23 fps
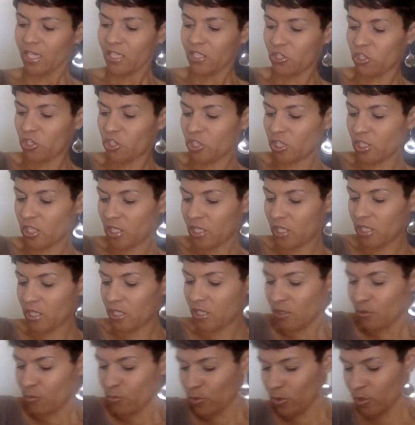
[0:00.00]

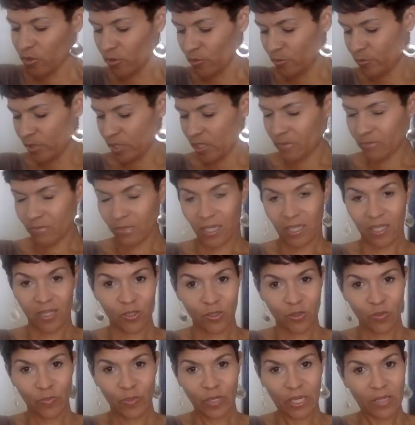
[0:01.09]
She will be my
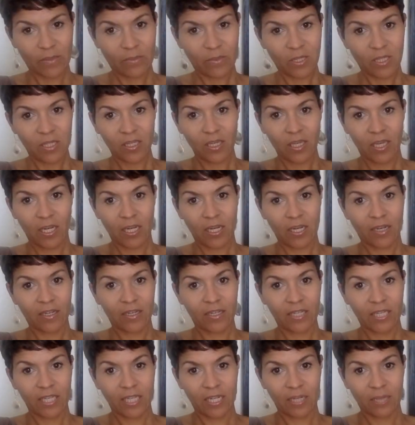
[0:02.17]
little baby, and
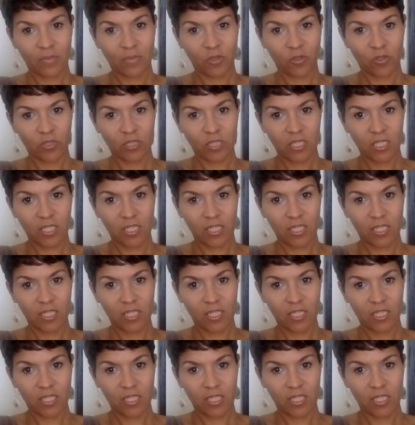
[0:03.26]
I'm going to